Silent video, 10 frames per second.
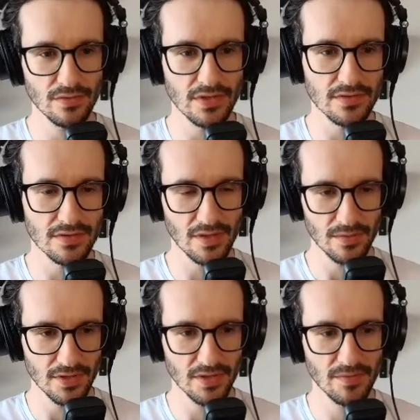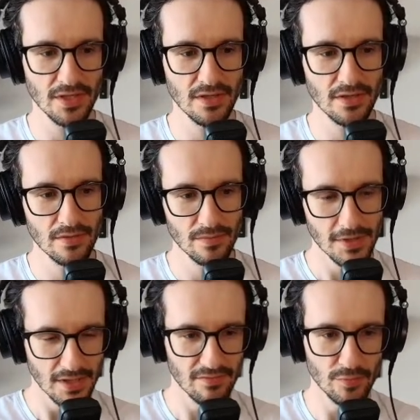you can stop them,
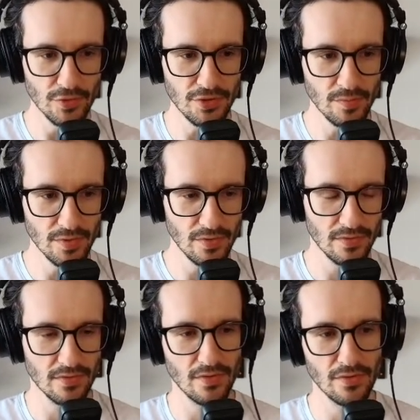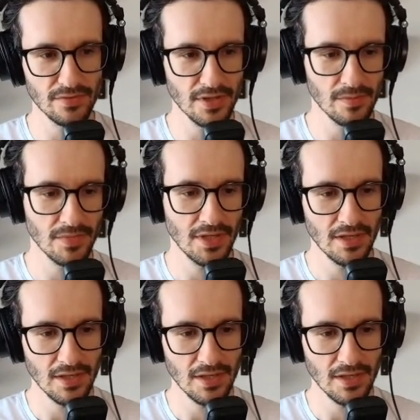have multiple of them.